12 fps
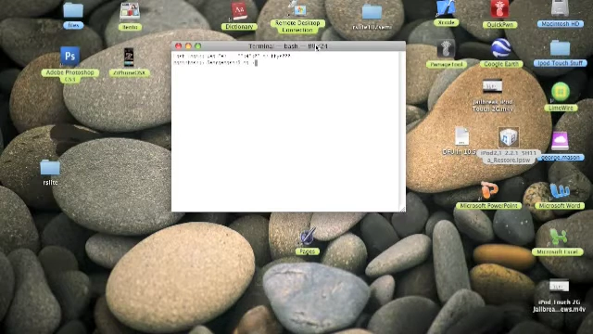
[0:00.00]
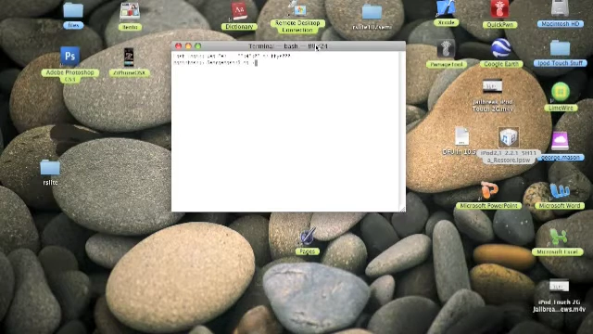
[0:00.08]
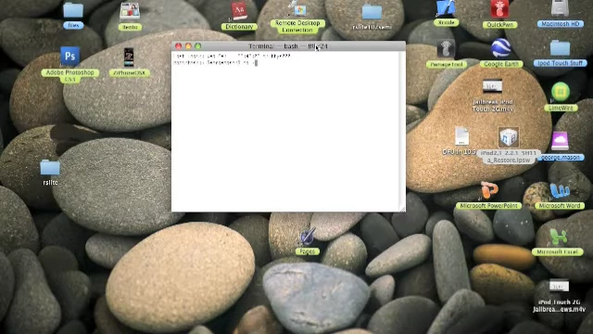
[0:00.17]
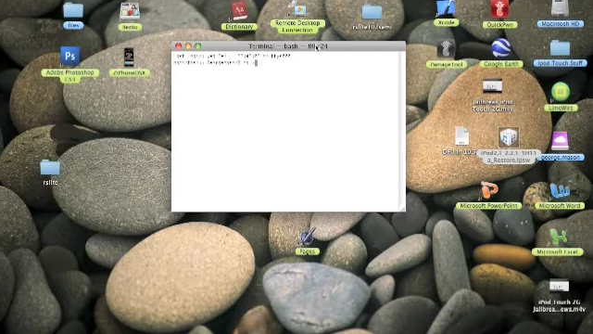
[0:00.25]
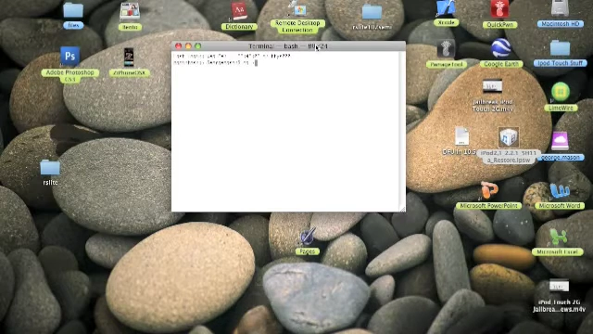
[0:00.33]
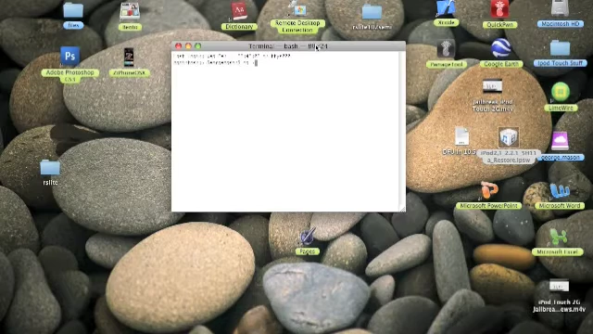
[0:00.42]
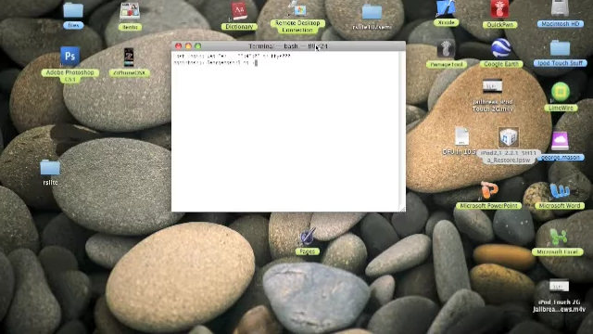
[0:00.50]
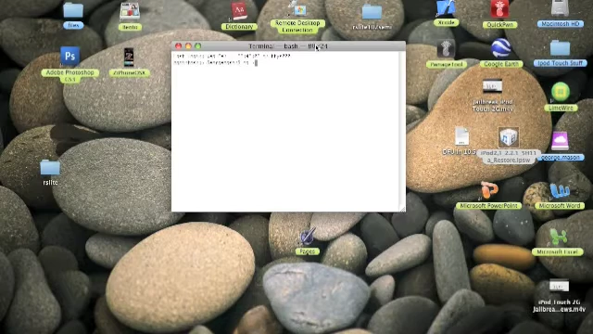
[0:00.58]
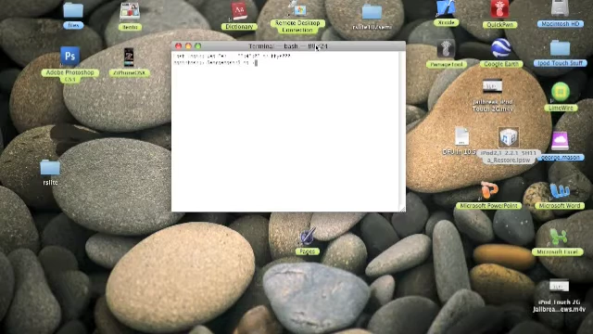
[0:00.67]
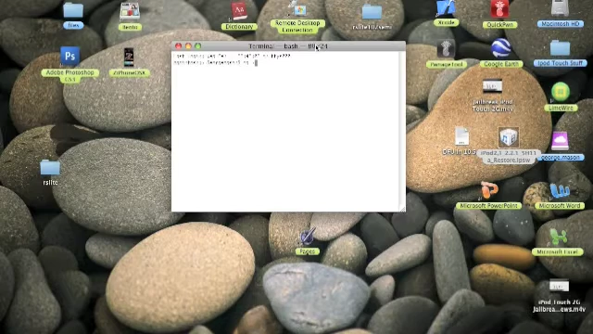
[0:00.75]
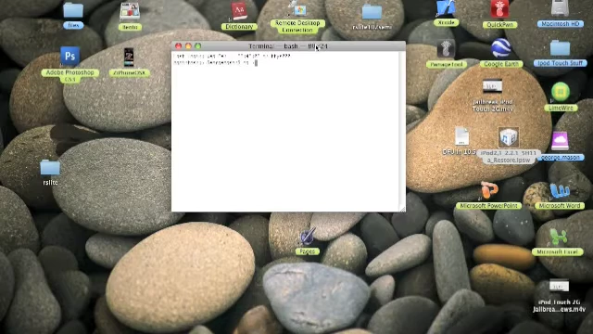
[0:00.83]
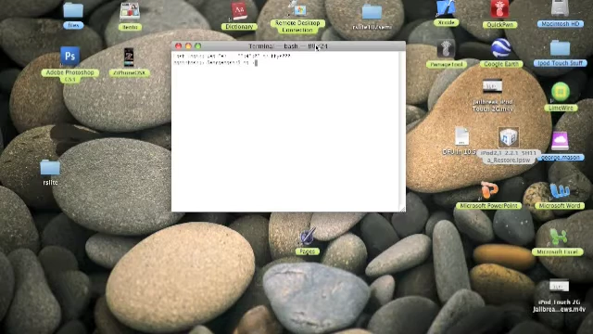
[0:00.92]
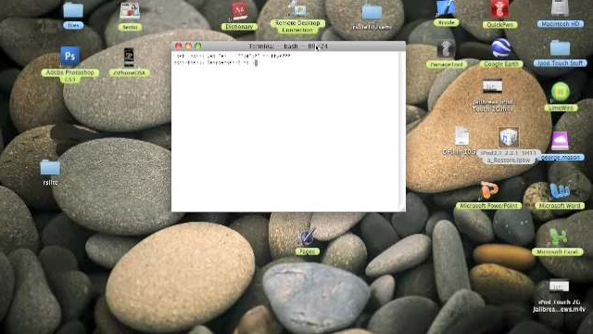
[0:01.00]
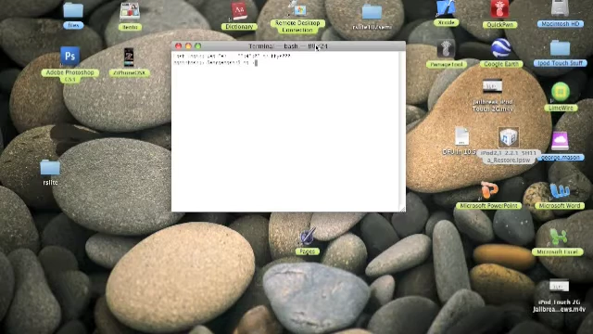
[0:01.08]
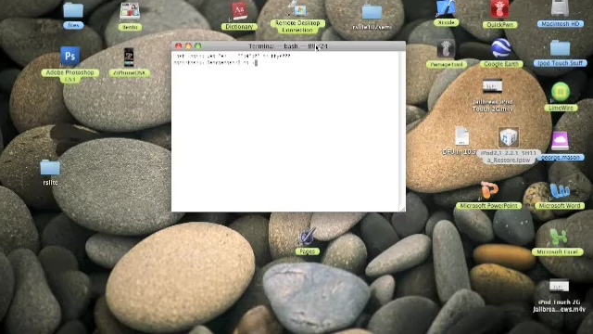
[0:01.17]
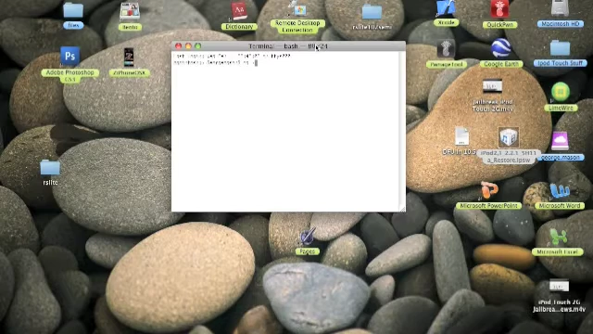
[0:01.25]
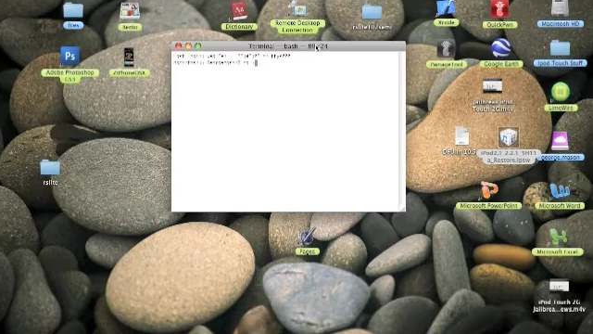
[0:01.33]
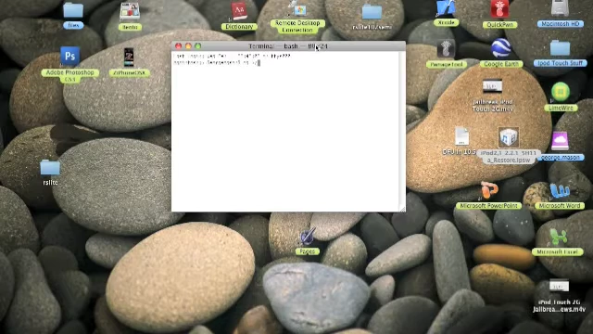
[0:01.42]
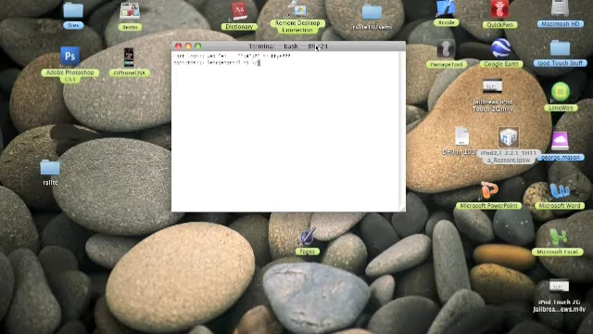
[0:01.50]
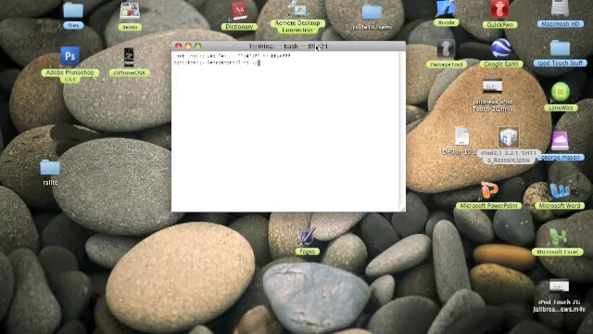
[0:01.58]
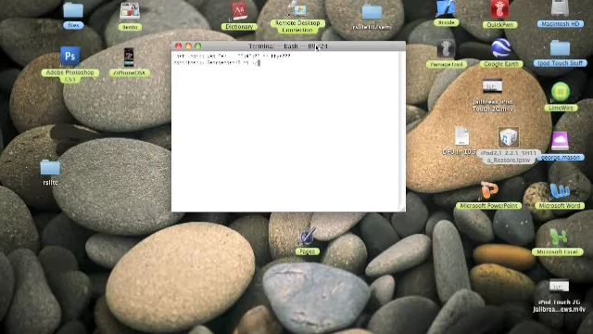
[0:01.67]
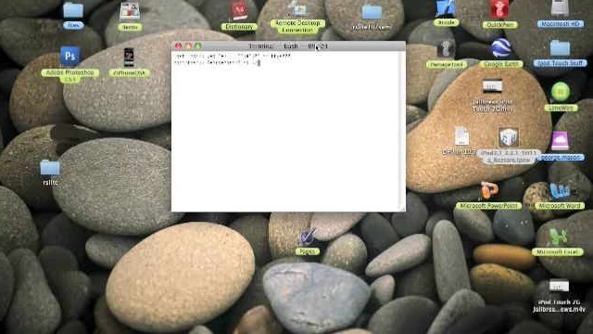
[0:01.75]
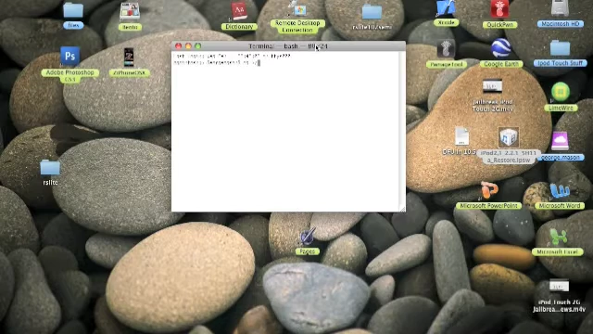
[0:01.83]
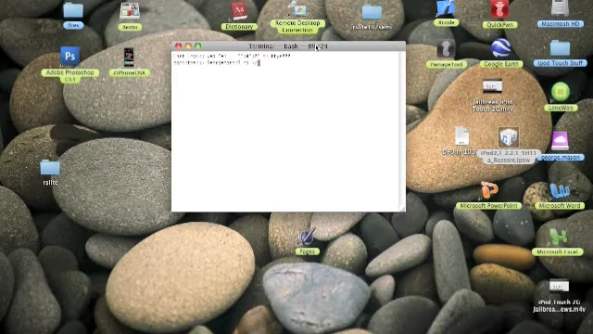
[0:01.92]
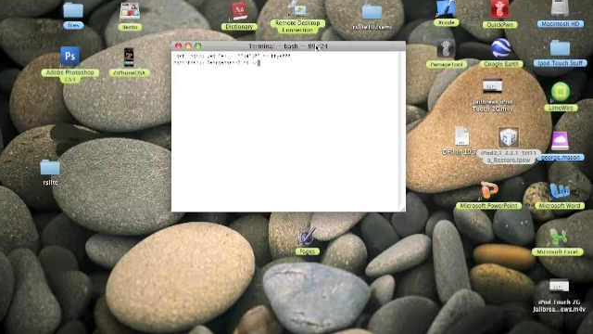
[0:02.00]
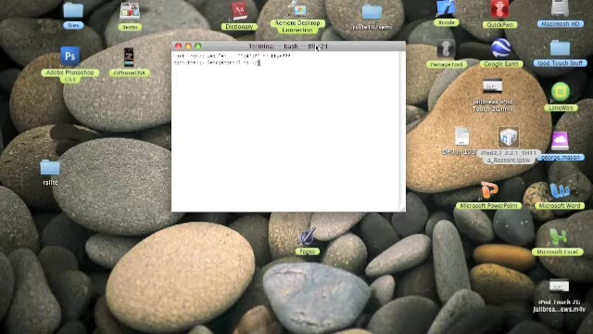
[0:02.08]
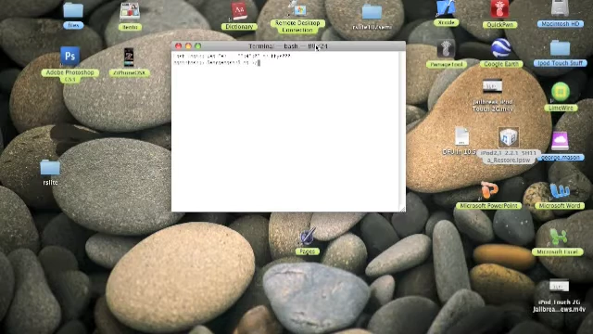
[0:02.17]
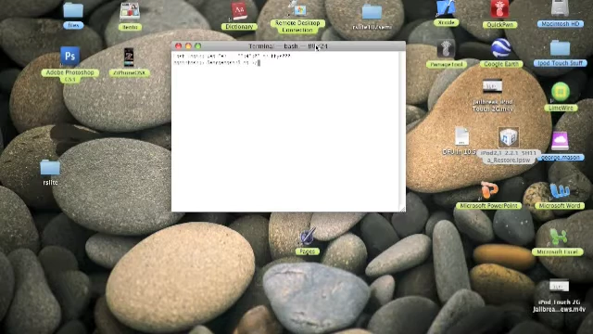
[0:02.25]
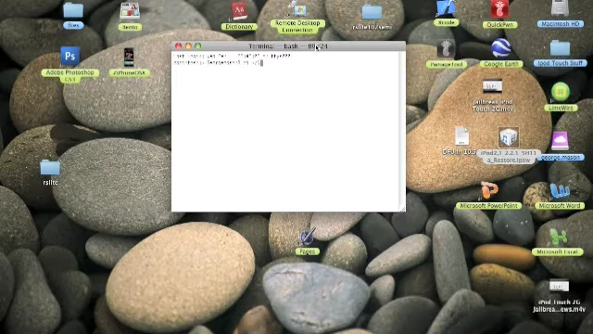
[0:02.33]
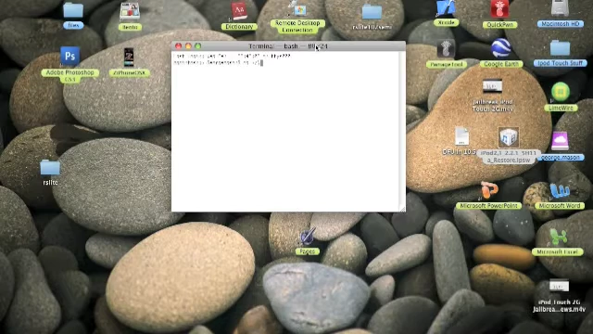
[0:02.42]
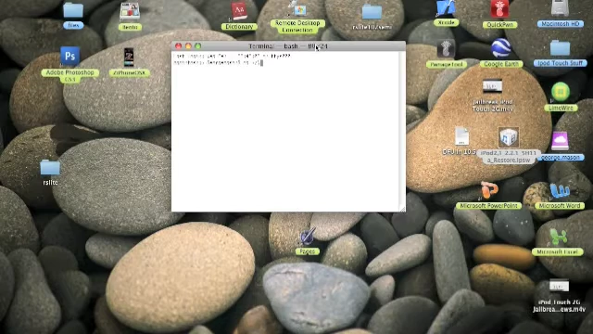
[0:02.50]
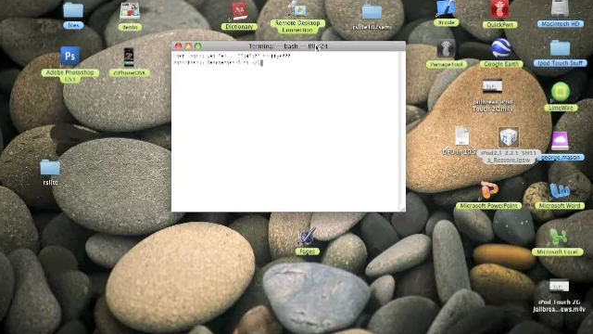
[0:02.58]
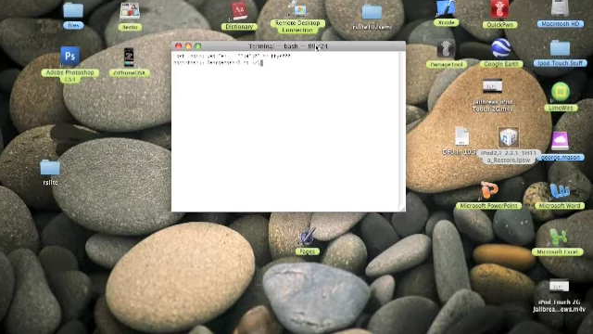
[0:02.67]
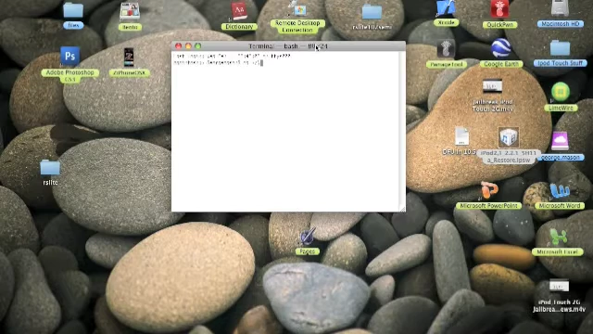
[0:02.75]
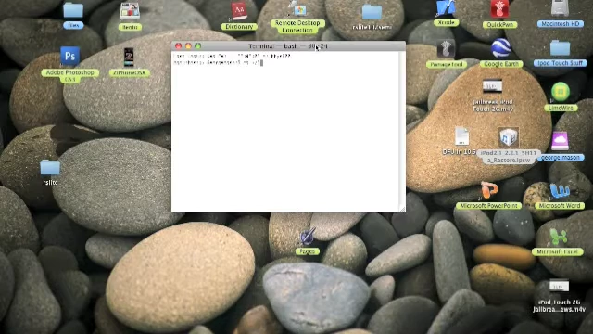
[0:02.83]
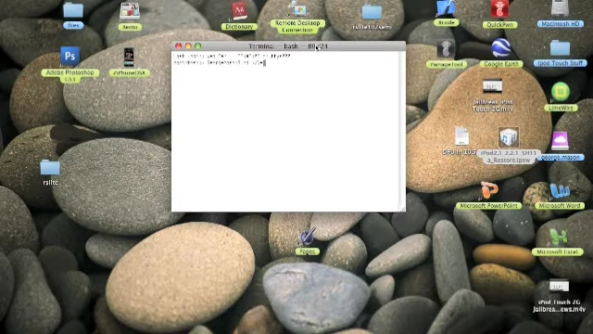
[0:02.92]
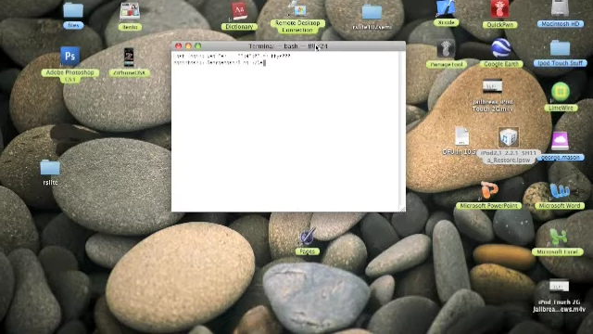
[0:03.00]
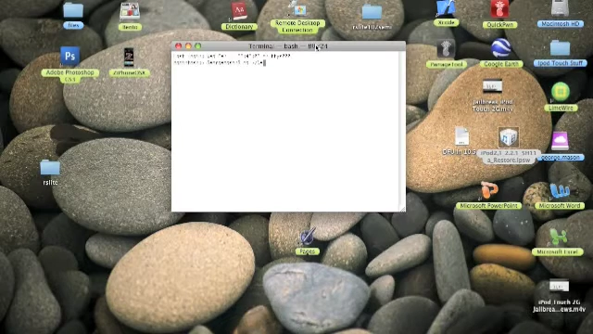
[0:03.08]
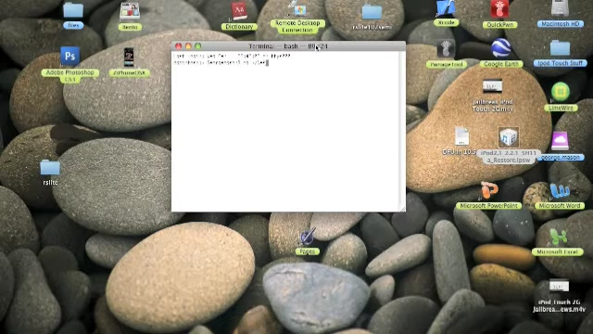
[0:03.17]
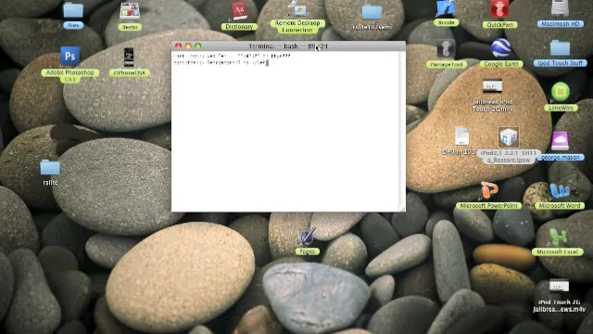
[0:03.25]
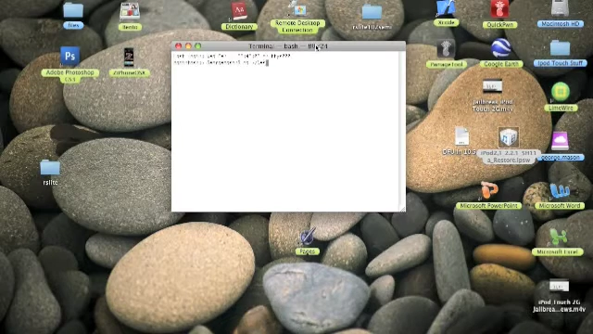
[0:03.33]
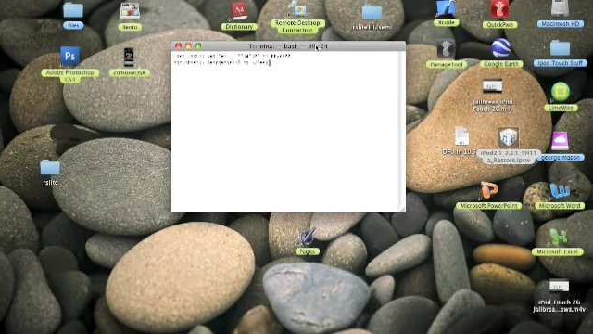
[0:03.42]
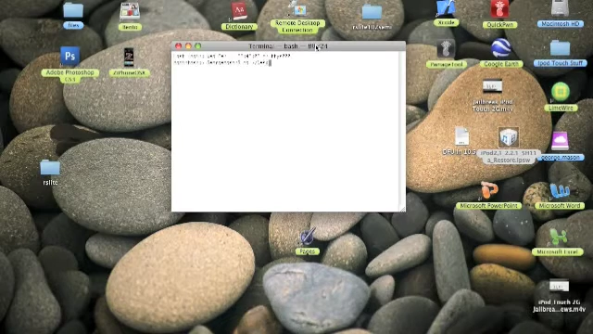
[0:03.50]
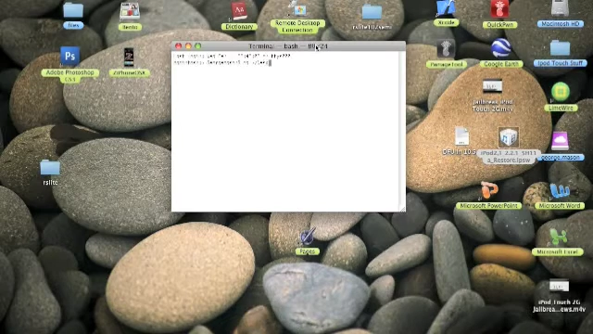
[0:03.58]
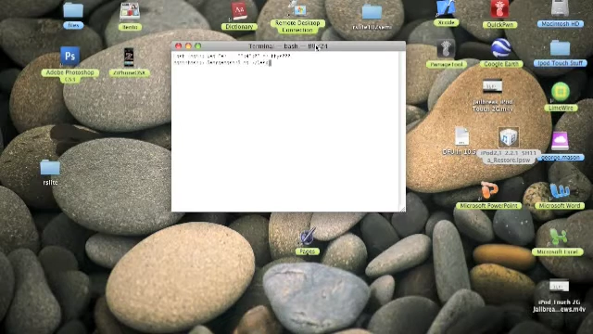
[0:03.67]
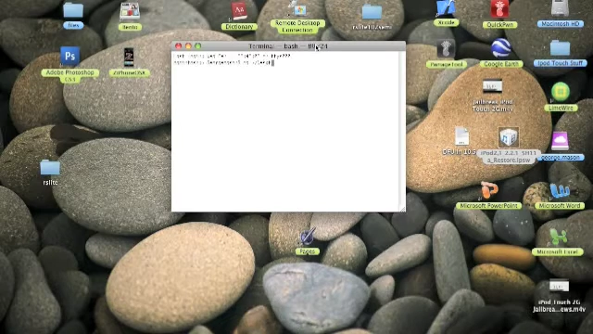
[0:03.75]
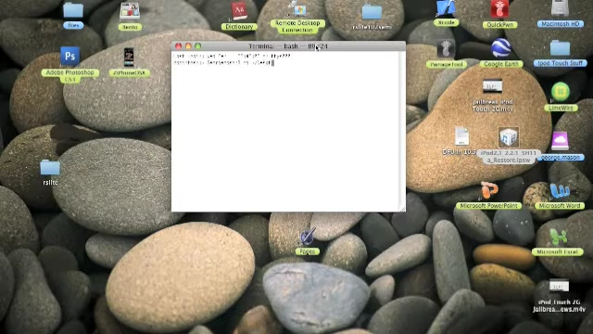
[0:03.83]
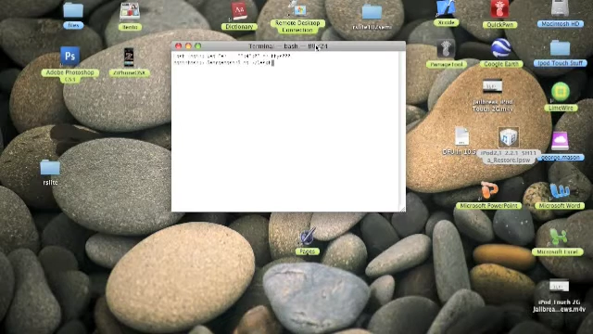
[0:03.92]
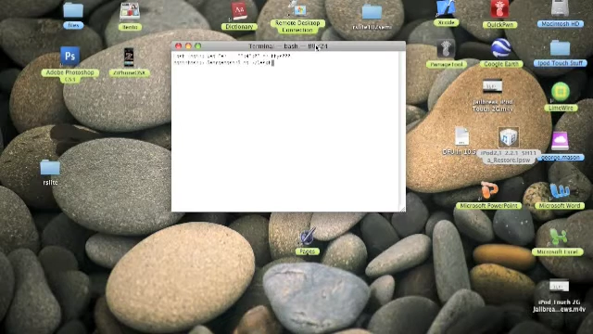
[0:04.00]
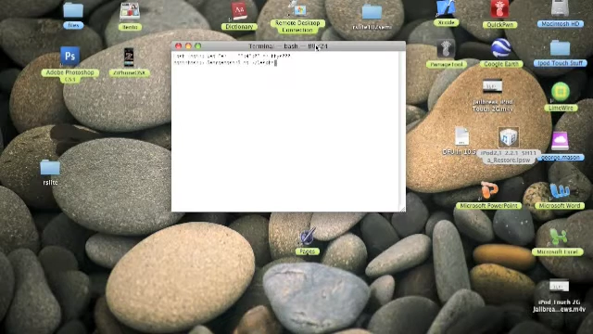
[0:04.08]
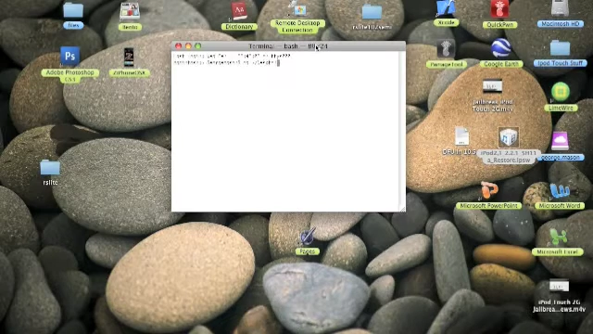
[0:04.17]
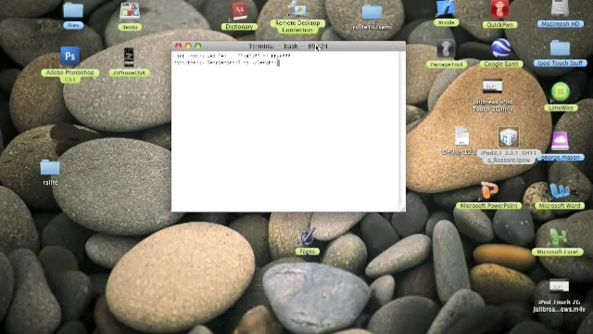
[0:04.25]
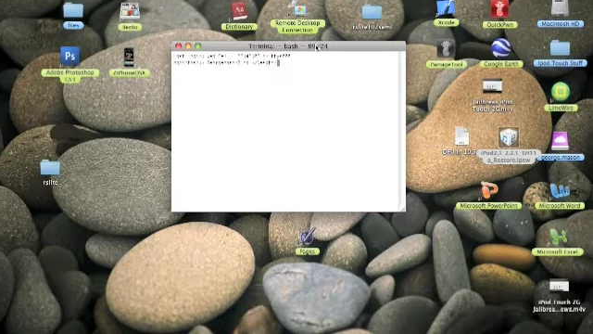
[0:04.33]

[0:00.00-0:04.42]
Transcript: (no speaker visible)